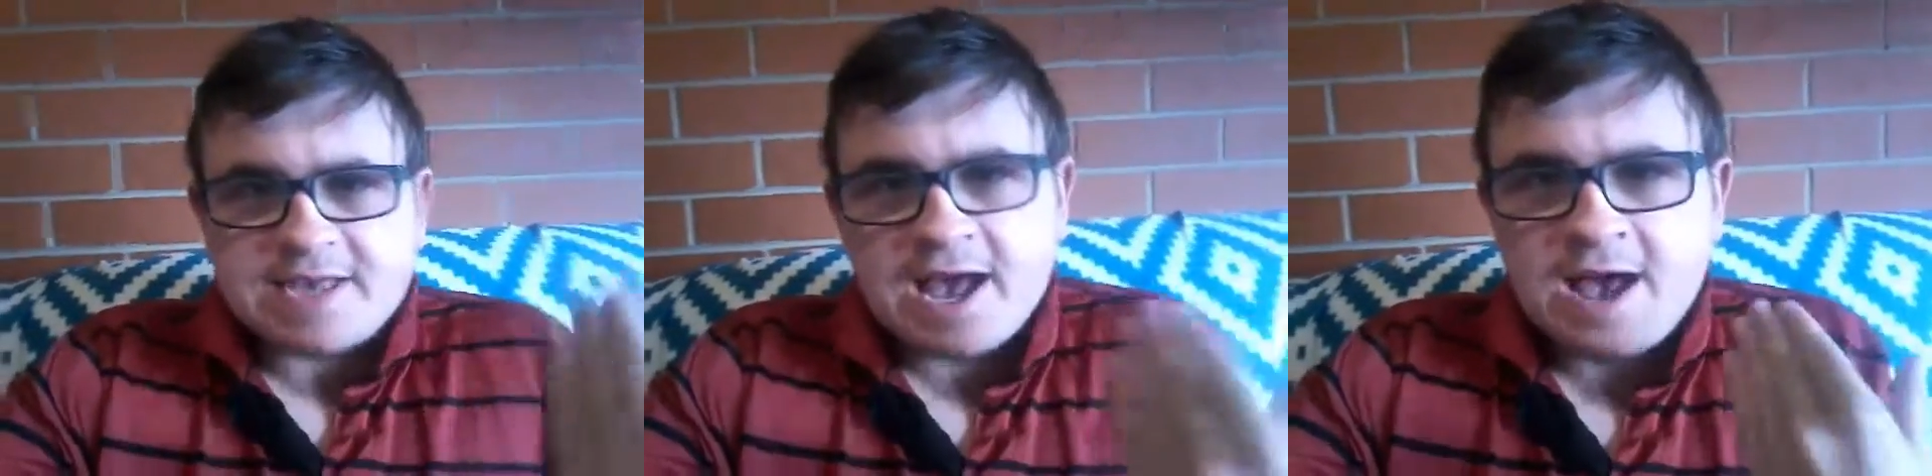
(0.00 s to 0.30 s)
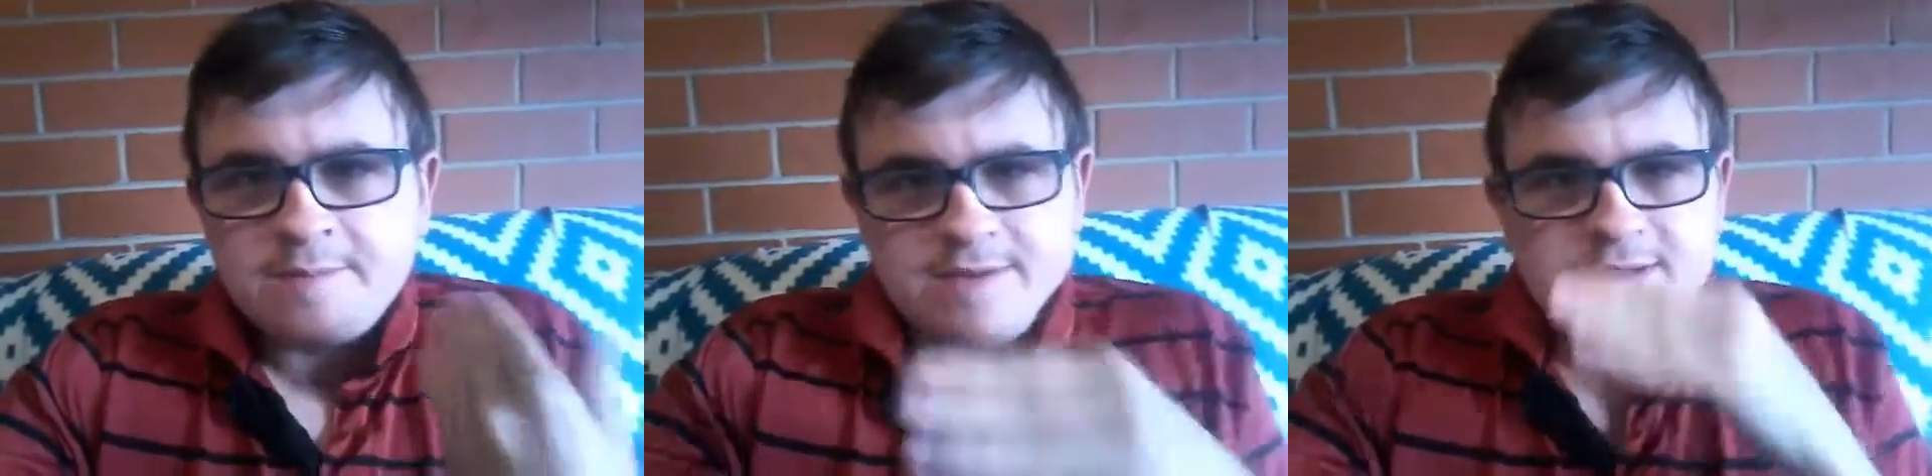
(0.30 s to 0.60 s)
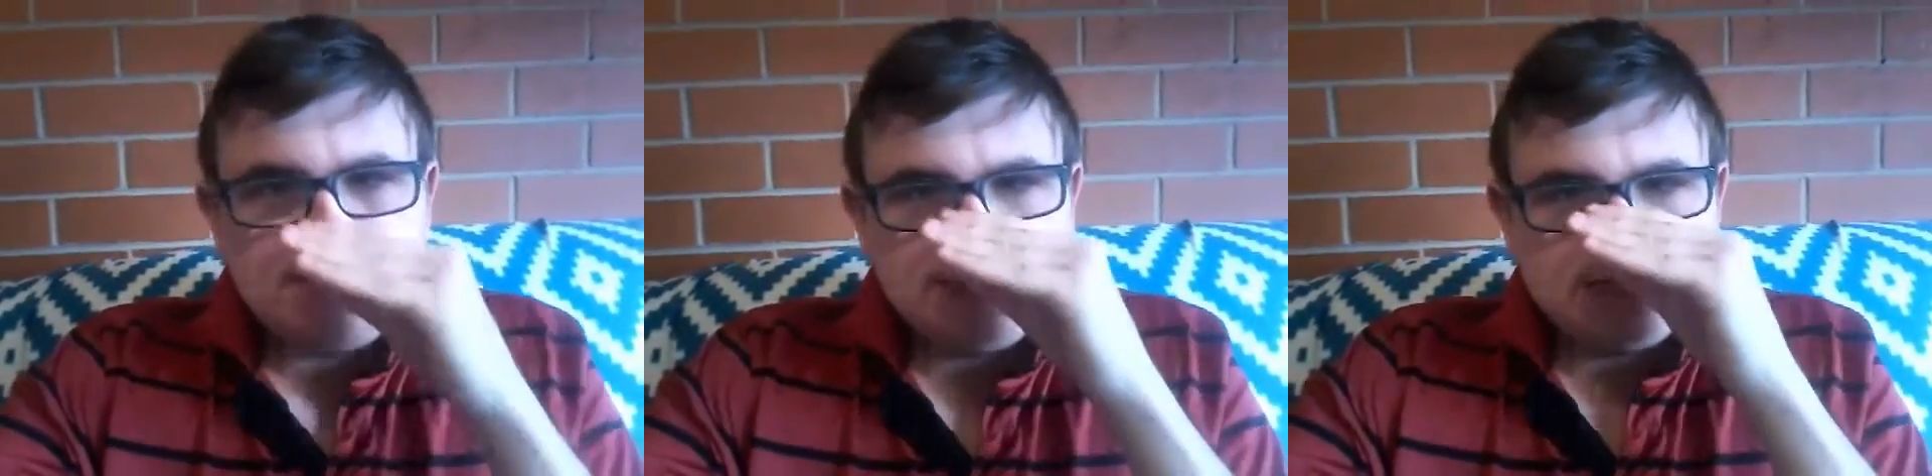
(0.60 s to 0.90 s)

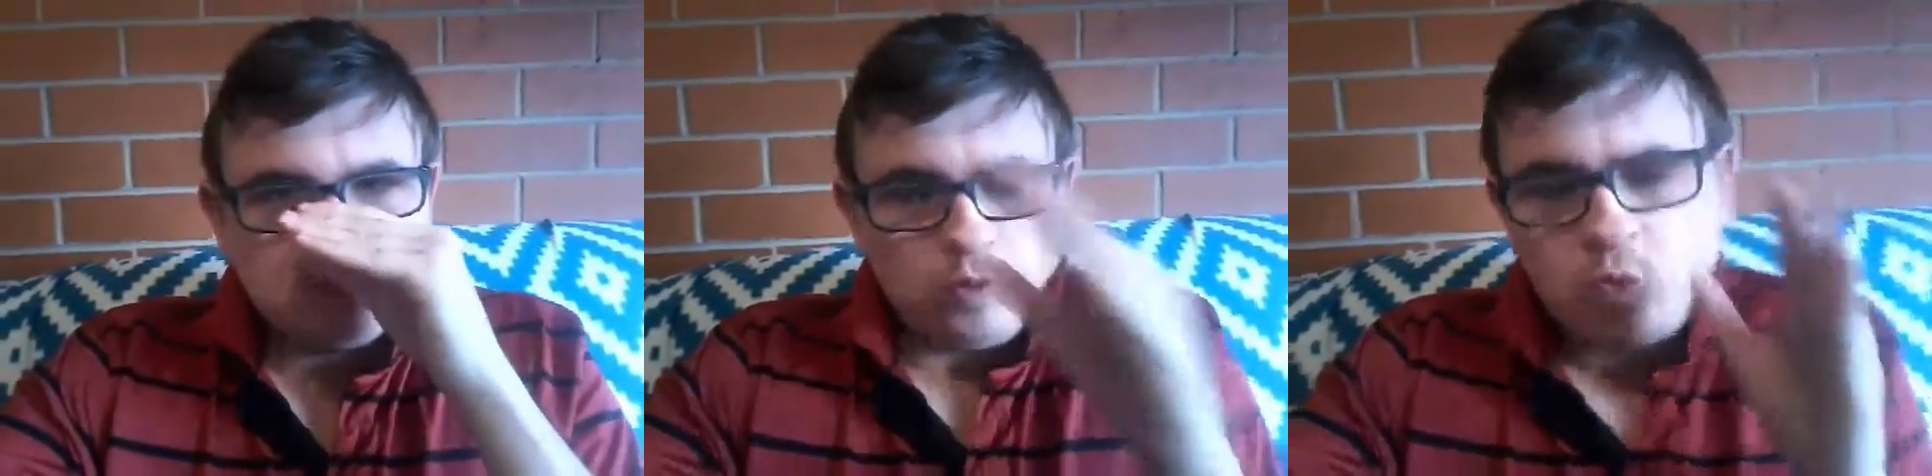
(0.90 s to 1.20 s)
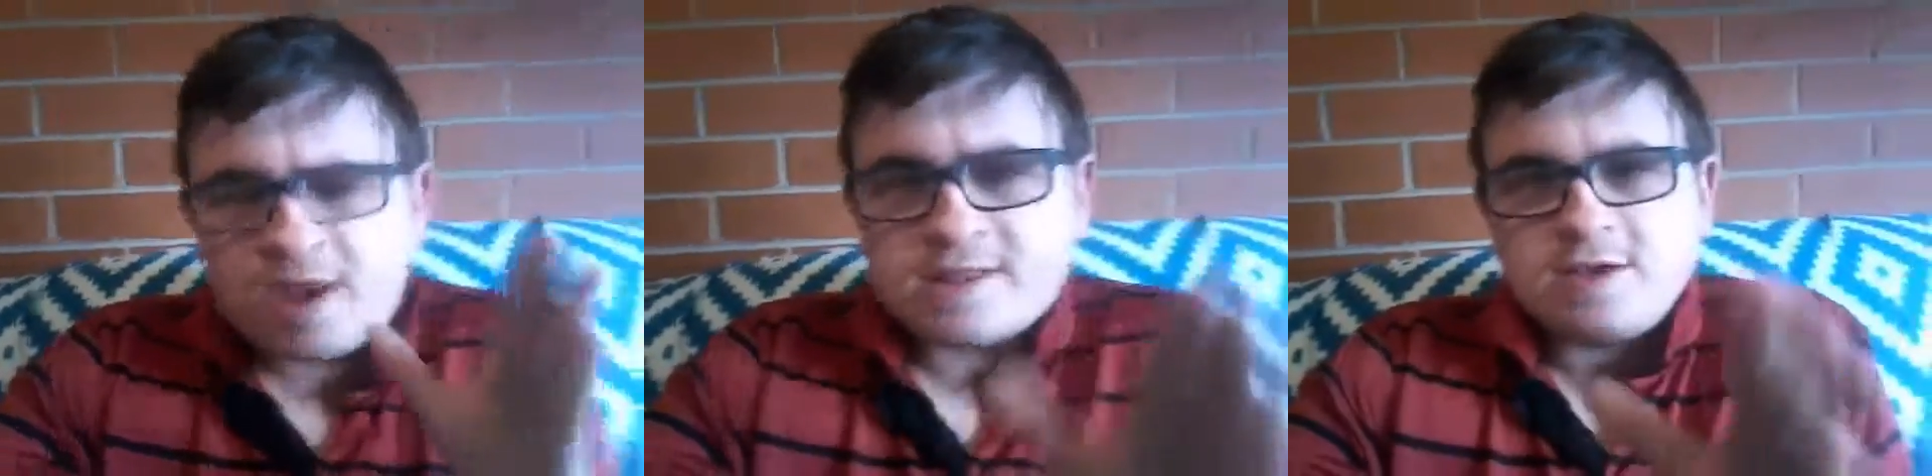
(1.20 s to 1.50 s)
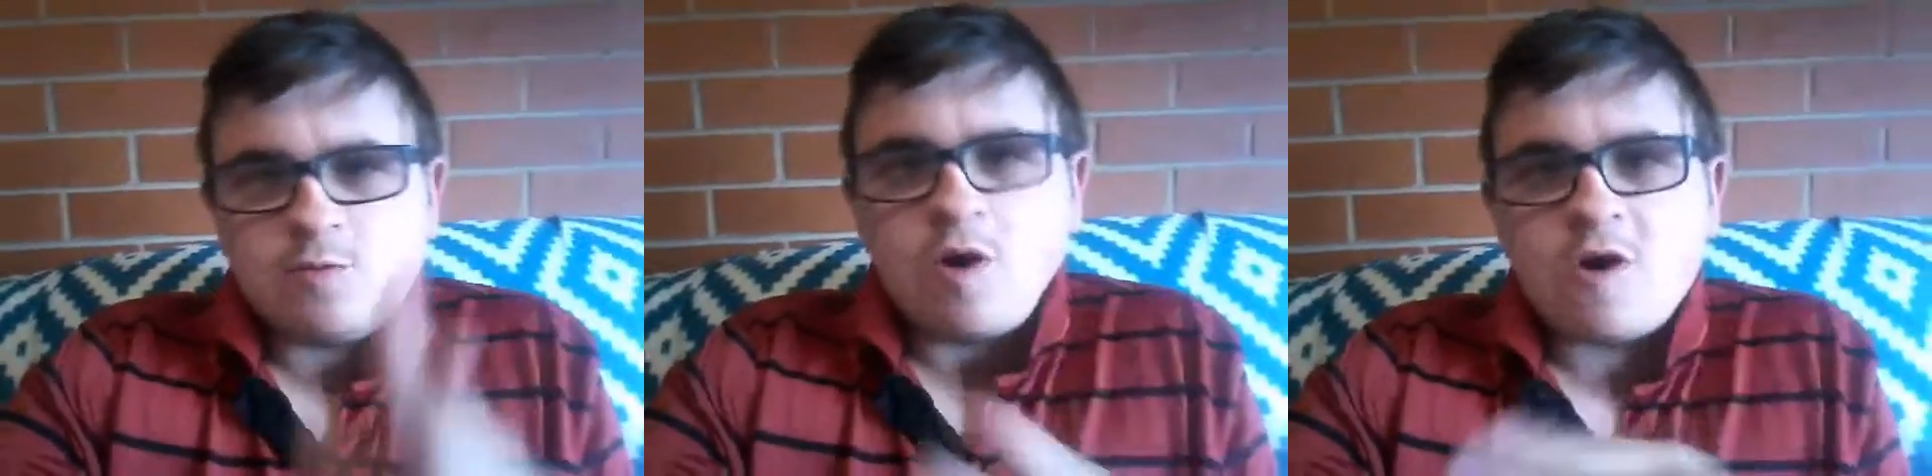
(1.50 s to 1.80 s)
Cartman is
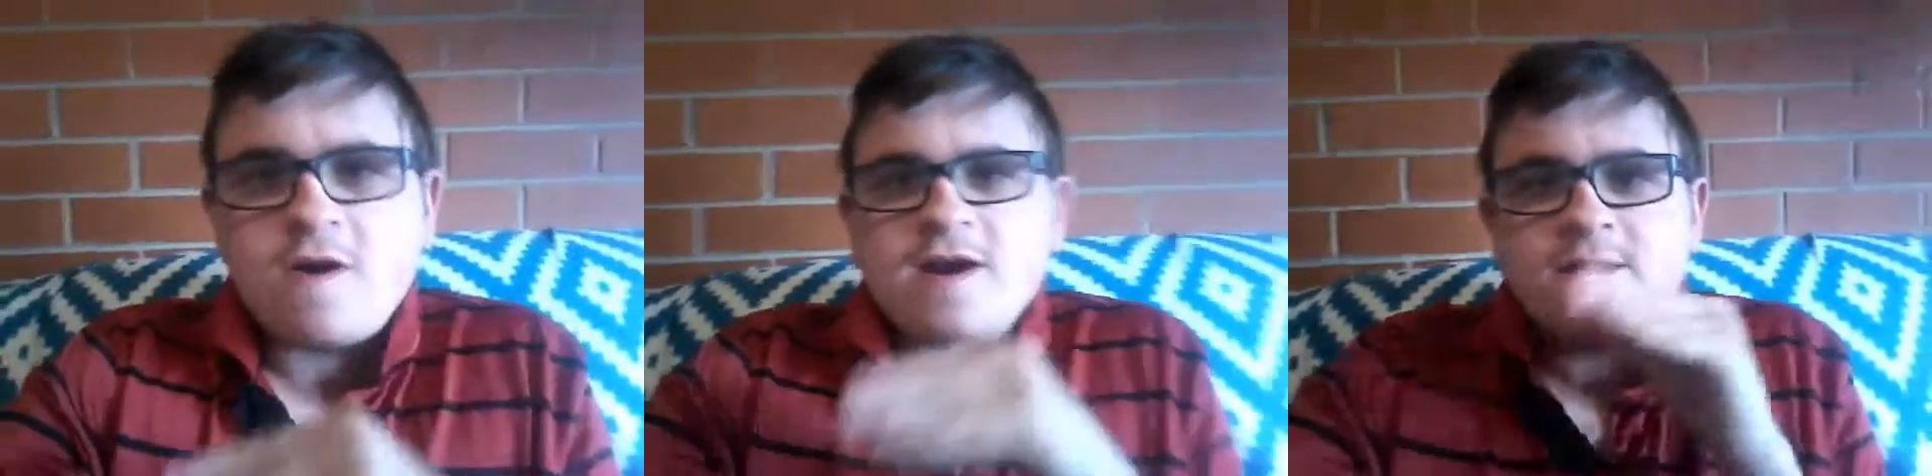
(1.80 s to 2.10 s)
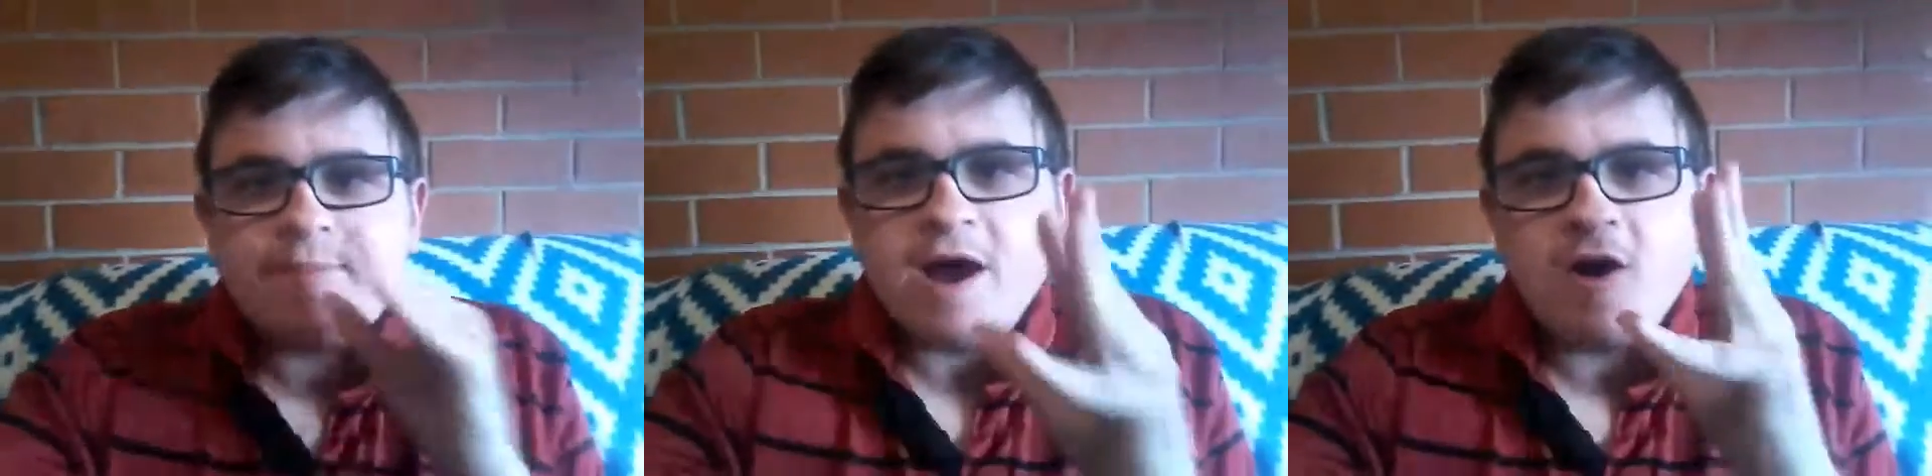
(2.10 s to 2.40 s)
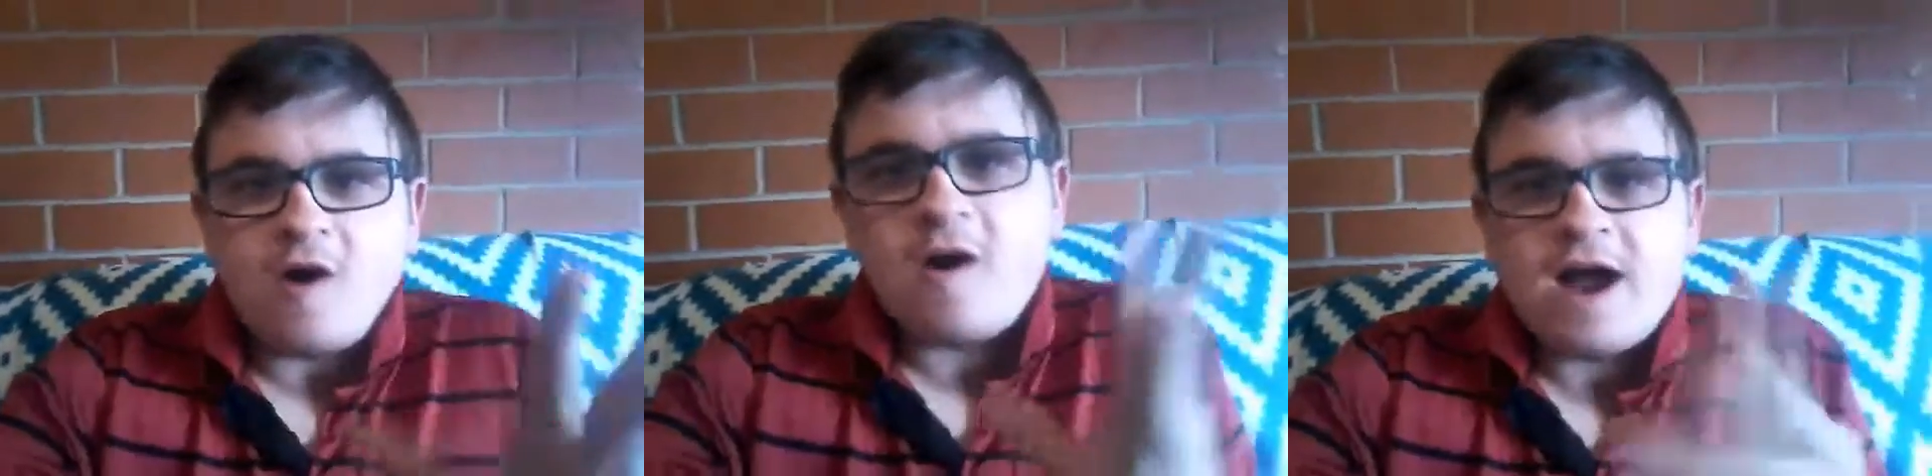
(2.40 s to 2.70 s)
really worried about